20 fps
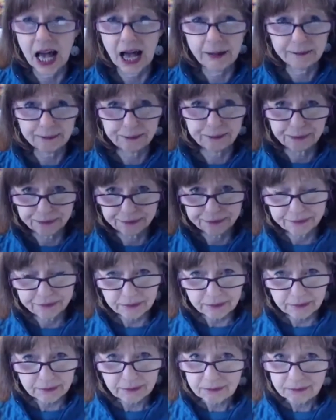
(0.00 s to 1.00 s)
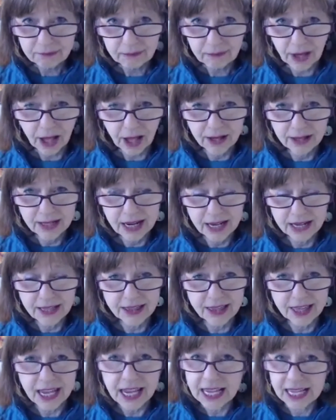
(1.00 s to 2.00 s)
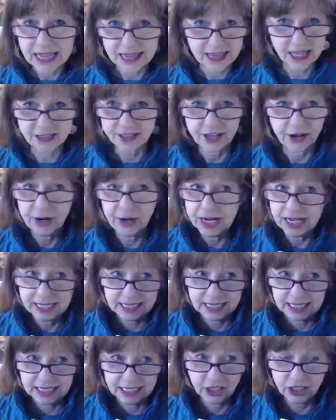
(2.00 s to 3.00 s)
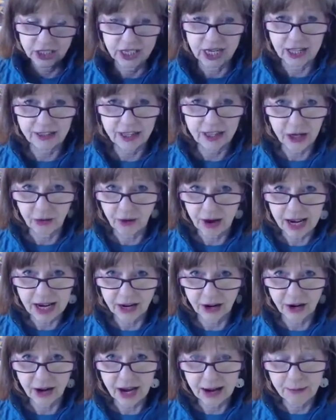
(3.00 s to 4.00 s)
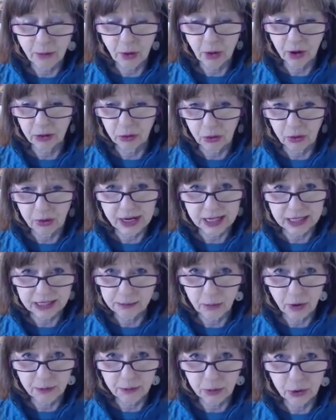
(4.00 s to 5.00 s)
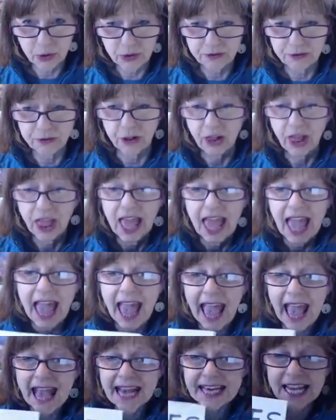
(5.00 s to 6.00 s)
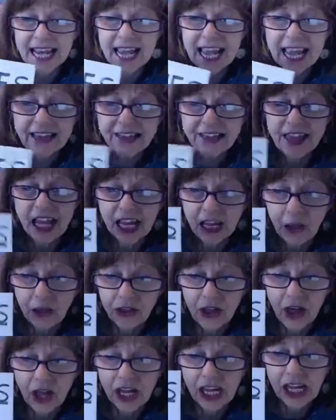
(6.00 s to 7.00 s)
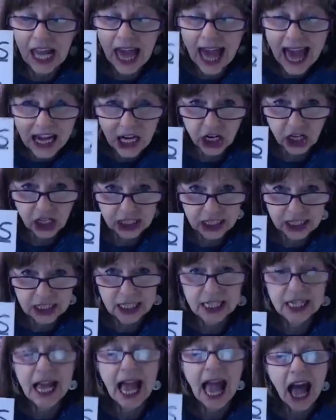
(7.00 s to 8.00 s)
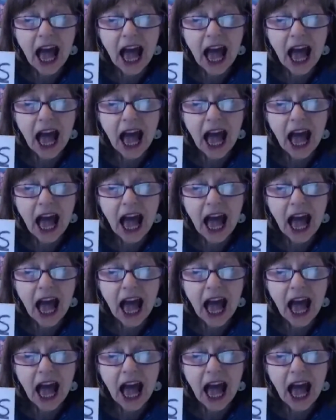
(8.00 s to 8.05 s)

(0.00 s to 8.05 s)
um, thing that there is. There's nothing greater and more glorious, more beautiful. And in the the letters